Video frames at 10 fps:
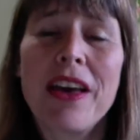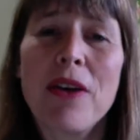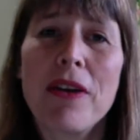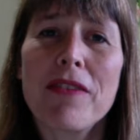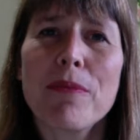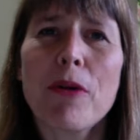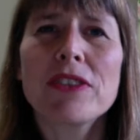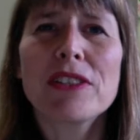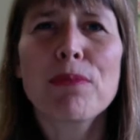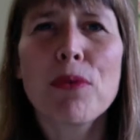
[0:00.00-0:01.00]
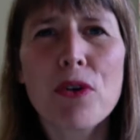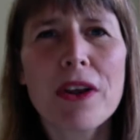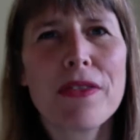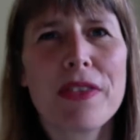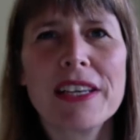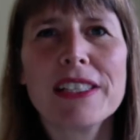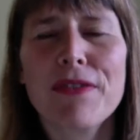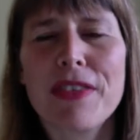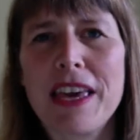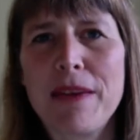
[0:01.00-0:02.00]
one of the most important things
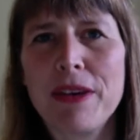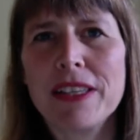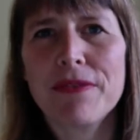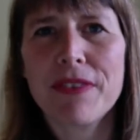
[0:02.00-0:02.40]
for them is